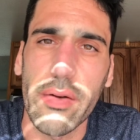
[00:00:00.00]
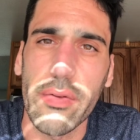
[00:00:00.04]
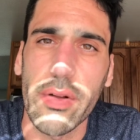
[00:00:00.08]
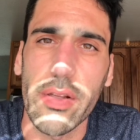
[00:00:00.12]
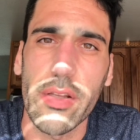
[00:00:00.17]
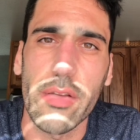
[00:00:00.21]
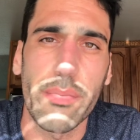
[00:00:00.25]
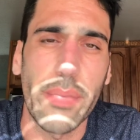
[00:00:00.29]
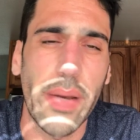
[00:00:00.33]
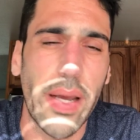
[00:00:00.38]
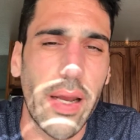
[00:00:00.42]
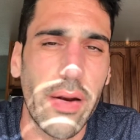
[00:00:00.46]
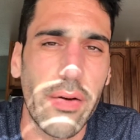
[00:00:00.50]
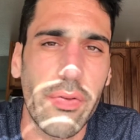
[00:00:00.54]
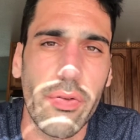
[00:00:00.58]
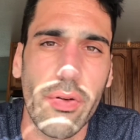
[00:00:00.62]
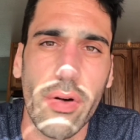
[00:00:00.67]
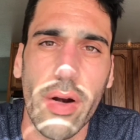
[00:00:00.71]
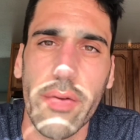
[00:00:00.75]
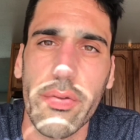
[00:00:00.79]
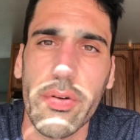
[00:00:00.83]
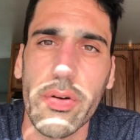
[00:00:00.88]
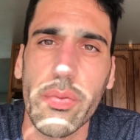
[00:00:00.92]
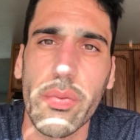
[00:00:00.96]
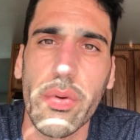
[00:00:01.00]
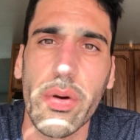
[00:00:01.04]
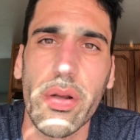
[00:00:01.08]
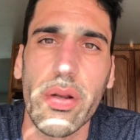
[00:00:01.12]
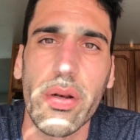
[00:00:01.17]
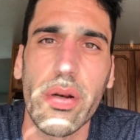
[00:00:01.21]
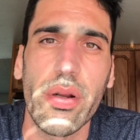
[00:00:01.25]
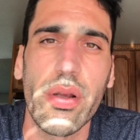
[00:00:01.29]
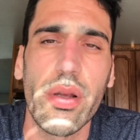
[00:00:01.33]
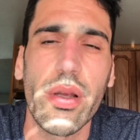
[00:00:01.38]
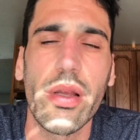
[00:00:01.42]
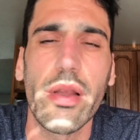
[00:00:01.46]
It's bad for everyone.
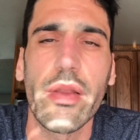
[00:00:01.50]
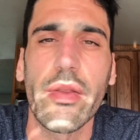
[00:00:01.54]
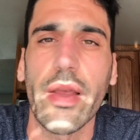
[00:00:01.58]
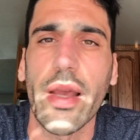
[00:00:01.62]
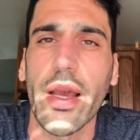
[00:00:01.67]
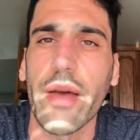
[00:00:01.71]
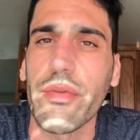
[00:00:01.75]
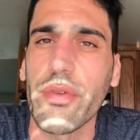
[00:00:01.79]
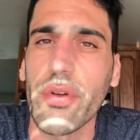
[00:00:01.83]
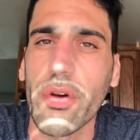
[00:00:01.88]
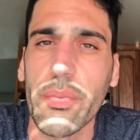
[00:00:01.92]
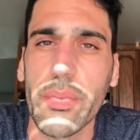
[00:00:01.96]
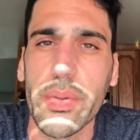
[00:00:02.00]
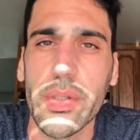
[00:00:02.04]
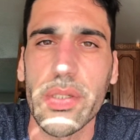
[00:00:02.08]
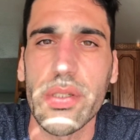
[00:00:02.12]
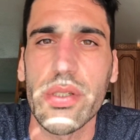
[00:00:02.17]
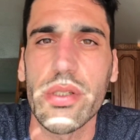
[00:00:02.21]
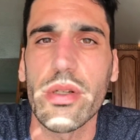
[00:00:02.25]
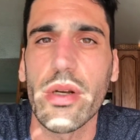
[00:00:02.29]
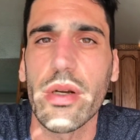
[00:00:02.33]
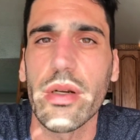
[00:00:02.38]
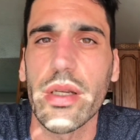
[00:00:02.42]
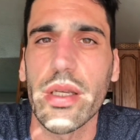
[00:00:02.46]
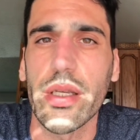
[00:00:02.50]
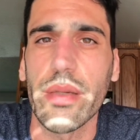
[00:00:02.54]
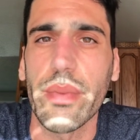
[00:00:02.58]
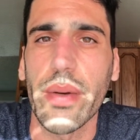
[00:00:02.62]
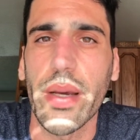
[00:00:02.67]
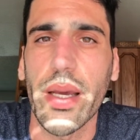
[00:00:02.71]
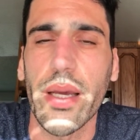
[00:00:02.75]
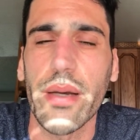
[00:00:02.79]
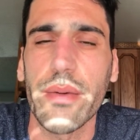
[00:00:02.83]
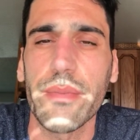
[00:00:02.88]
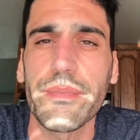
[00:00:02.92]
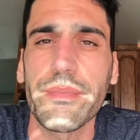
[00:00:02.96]
They have no business on
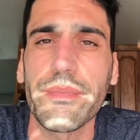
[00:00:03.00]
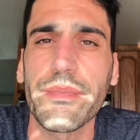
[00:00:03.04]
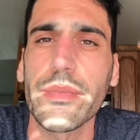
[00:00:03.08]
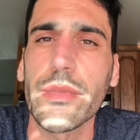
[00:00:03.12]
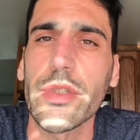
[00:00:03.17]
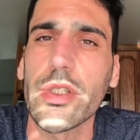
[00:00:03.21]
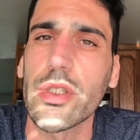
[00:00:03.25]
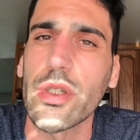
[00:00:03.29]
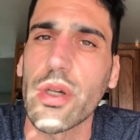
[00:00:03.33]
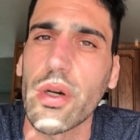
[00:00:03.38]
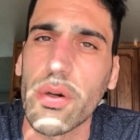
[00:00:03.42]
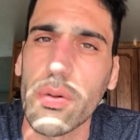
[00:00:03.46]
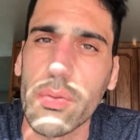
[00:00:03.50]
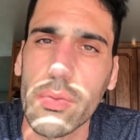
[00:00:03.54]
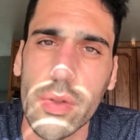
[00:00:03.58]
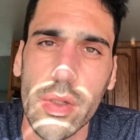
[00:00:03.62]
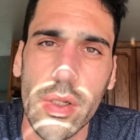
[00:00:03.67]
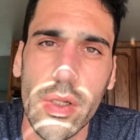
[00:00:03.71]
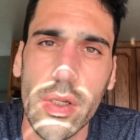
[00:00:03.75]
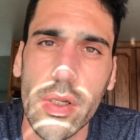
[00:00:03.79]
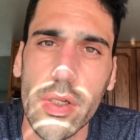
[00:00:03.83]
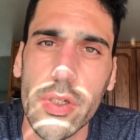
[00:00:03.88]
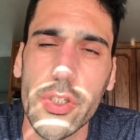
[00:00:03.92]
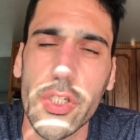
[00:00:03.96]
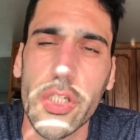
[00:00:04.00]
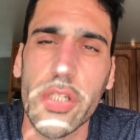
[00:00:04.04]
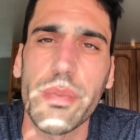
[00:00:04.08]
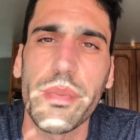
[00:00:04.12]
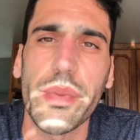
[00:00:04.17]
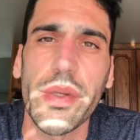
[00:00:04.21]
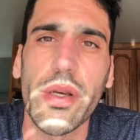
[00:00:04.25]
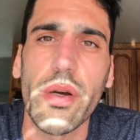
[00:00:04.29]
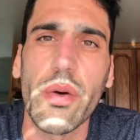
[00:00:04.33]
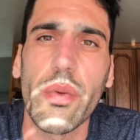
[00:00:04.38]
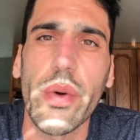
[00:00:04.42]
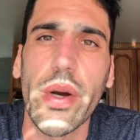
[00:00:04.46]
eBay. So just be
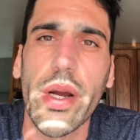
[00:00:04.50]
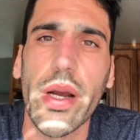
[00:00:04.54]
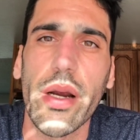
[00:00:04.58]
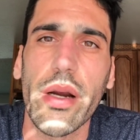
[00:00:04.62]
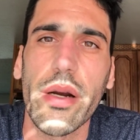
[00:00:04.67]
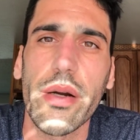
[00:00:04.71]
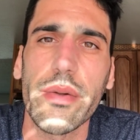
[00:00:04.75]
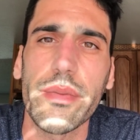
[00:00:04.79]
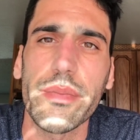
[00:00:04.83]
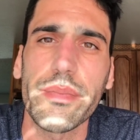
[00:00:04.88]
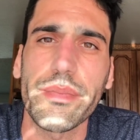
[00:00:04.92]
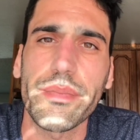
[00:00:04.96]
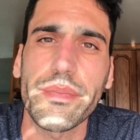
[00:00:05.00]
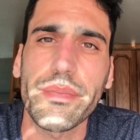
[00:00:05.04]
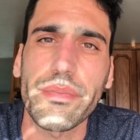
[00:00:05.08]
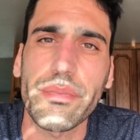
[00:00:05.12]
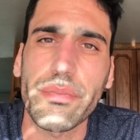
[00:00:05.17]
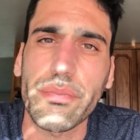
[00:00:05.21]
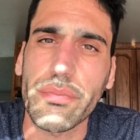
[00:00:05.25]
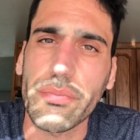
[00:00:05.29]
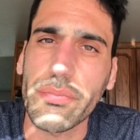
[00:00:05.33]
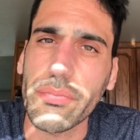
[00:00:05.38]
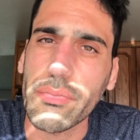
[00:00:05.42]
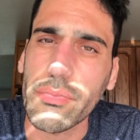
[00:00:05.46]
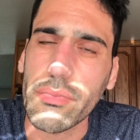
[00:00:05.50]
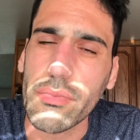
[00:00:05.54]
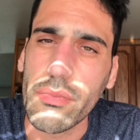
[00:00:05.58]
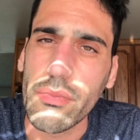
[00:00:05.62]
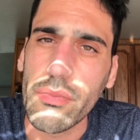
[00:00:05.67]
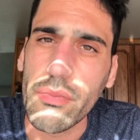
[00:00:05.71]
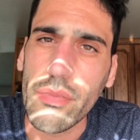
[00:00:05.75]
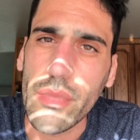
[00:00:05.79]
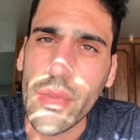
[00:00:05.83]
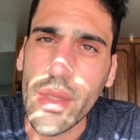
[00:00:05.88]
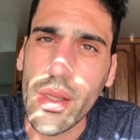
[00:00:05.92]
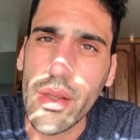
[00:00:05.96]
aware.
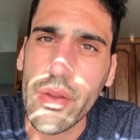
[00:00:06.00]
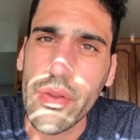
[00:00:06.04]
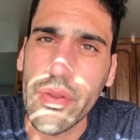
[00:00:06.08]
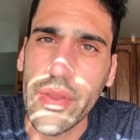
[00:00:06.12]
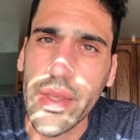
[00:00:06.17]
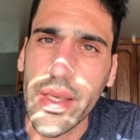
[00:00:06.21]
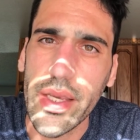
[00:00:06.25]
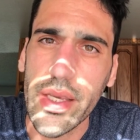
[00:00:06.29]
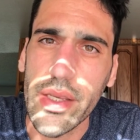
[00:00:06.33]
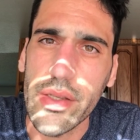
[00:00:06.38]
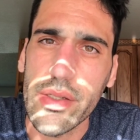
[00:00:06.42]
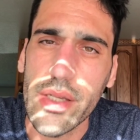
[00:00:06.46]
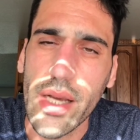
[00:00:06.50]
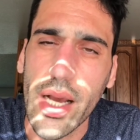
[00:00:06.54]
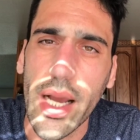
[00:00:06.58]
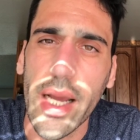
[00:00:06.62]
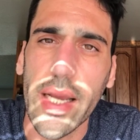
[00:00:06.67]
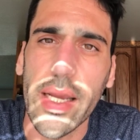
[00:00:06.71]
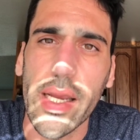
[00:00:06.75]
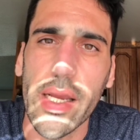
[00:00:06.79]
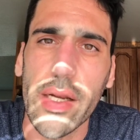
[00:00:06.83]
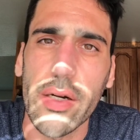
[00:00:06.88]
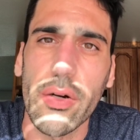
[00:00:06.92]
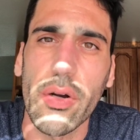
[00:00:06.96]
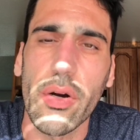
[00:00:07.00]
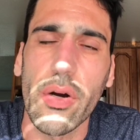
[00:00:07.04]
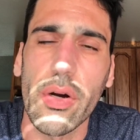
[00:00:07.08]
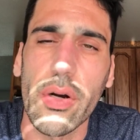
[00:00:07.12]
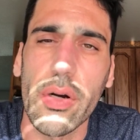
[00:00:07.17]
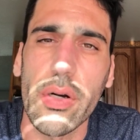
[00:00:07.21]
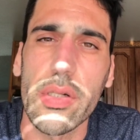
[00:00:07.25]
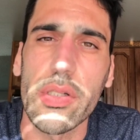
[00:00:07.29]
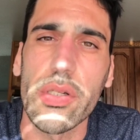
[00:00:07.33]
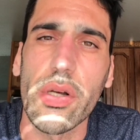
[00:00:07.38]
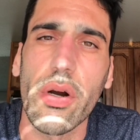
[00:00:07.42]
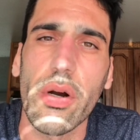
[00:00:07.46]
These high-end
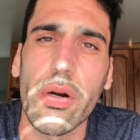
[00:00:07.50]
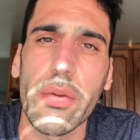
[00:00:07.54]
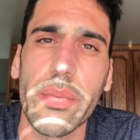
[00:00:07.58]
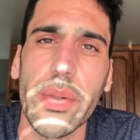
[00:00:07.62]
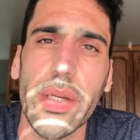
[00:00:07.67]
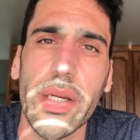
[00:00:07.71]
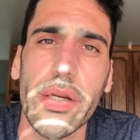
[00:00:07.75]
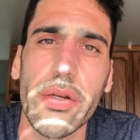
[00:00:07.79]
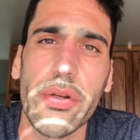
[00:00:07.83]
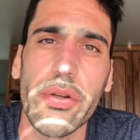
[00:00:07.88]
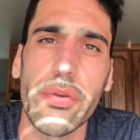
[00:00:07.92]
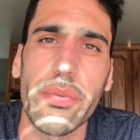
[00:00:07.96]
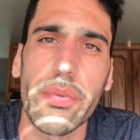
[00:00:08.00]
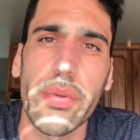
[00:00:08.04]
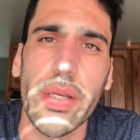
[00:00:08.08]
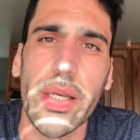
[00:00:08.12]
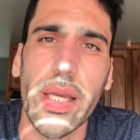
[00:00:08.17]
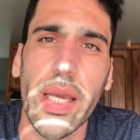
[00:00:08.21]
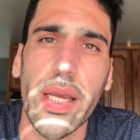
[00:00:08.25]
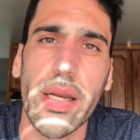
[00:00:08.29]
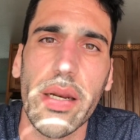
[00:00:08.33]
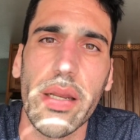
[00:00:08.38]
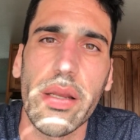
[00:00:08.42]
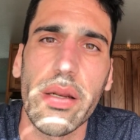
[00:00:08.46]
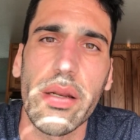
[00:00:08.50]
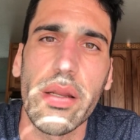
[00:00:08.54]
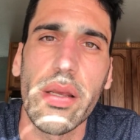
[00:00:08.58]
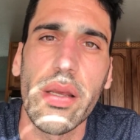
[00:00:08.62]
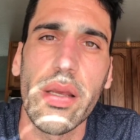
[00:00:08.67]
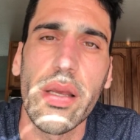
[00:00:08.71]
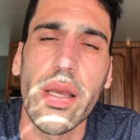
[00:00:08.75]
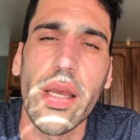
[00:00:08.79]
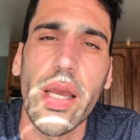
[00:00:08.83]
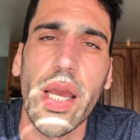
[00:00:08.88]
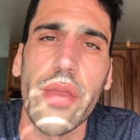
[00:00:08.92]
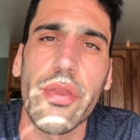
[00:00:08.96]
cards are being duplicated,
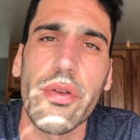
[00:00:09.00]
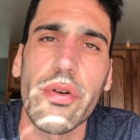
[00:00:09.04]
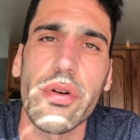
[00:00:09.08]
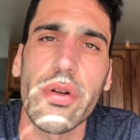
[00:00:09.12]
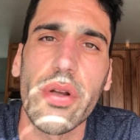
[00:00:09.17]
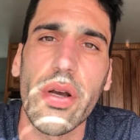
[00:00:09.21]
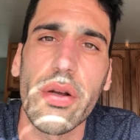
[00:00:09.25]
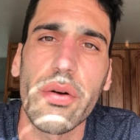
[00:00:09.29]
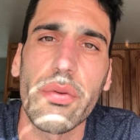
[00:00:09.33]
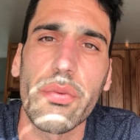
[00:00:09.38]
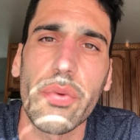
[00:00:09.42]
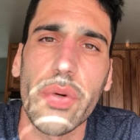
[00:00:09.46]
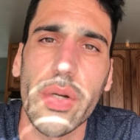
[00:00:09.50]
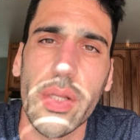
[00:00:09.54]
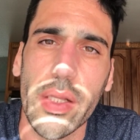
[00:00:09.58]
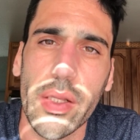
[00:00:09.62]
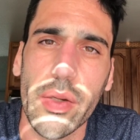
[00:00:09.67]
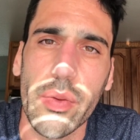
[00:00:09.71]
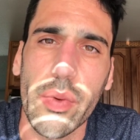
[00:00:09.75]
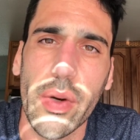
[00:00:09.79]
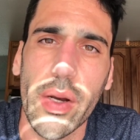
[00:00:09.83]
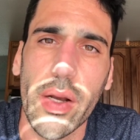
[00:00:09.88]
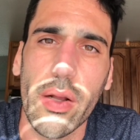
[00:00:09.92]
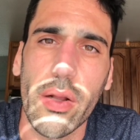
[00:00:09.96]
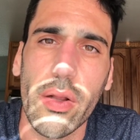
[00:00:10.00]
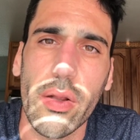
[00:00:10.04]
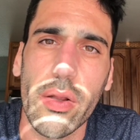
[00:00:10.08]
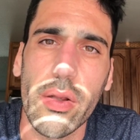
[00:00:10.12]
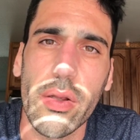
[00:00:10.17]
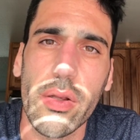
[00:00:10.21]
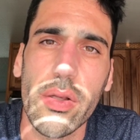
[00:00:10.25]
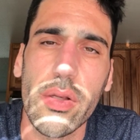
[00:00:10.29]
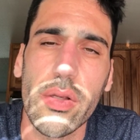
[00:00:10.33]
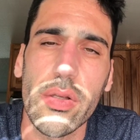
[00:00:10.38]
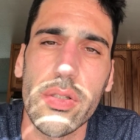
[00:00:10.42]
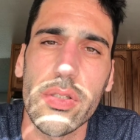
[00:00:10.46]
and they're done really well.
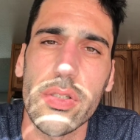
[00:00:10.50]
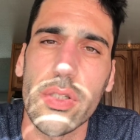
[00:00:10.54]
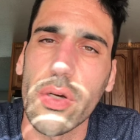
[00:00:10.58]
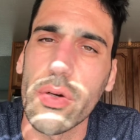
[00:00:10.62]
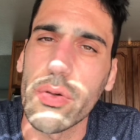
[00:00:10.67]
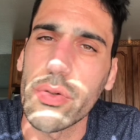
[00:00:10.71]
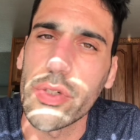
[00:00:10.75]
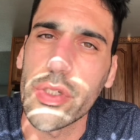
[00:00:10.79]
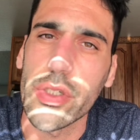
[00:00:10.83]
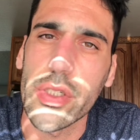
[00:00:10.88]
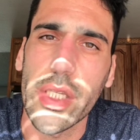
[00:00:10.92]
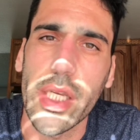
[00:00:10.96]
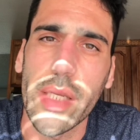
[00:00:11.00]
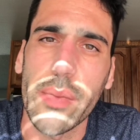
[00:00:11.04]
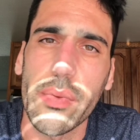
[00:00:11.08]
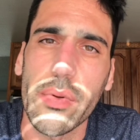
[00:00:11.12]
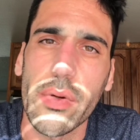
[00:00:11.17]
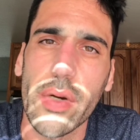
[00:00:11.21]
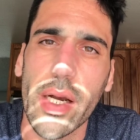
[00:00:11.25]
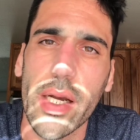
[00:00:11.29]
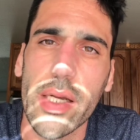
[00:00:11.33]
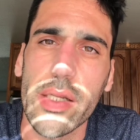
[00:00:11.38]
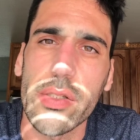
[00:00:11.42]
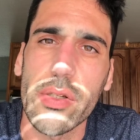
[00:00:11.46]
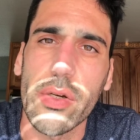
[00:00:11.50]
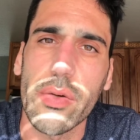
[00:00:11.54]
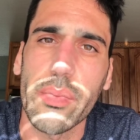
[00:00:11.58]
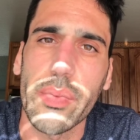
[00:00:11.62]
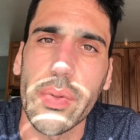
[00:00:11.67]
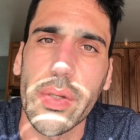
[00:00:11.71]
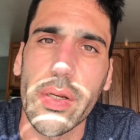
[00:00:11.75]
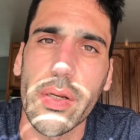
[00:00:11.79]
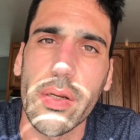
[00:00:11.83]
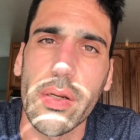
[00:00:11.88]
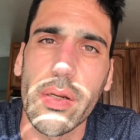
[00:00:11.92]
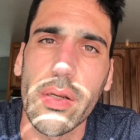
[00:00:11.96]
So just keep your eyes
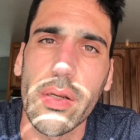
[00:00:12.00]
open.